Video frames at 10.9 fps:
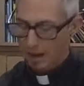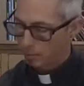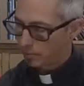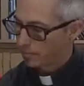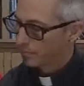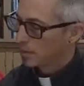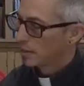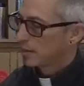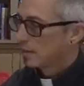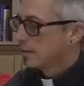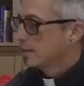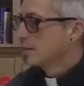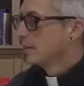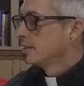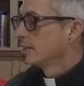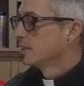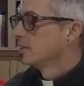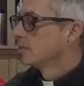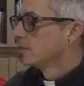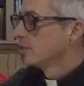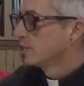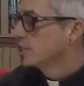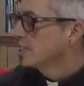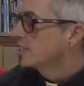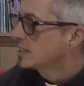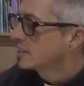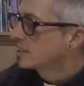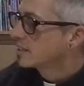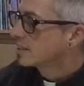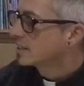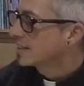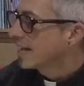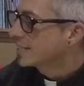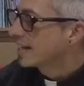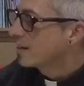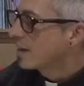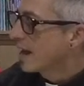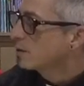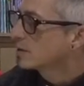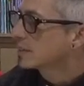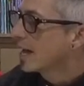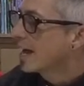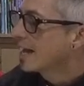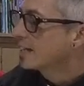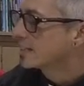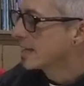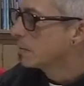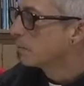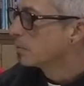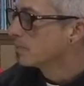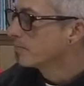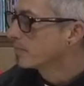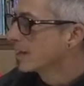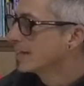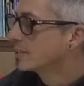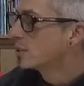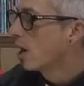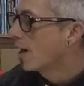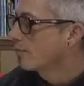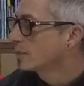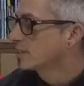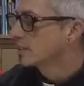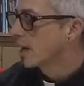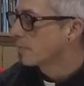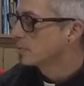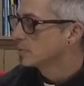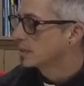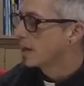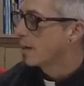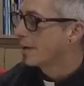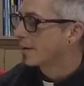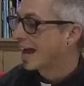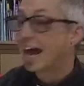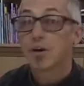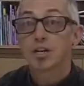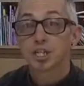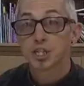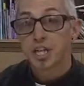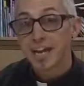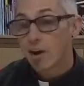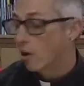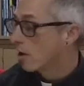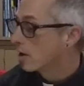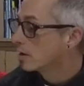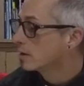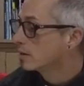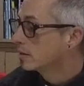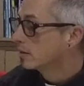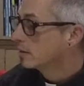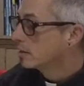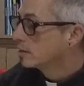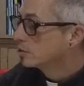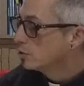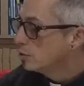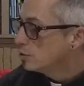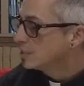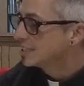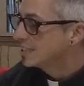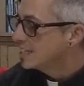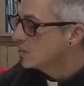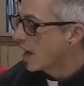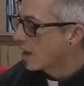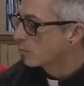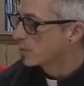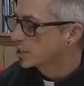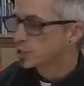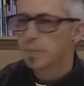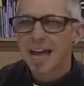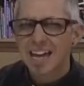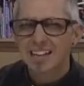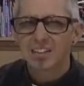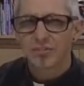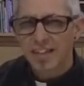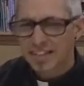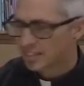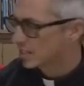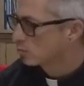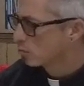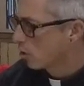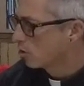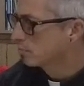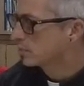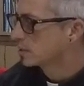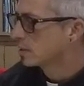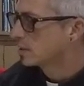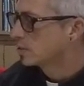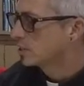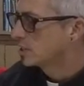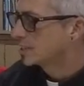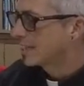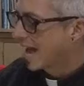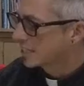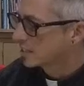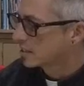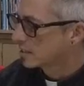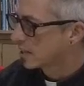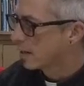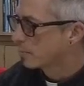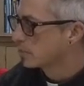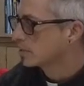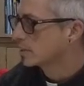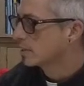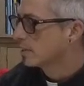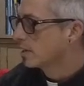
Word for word: Bible. Jesus sat down outside a temple and taught the disciples about how to share. Do you see that rich man in the fancy robes? Jesus asked the disciples.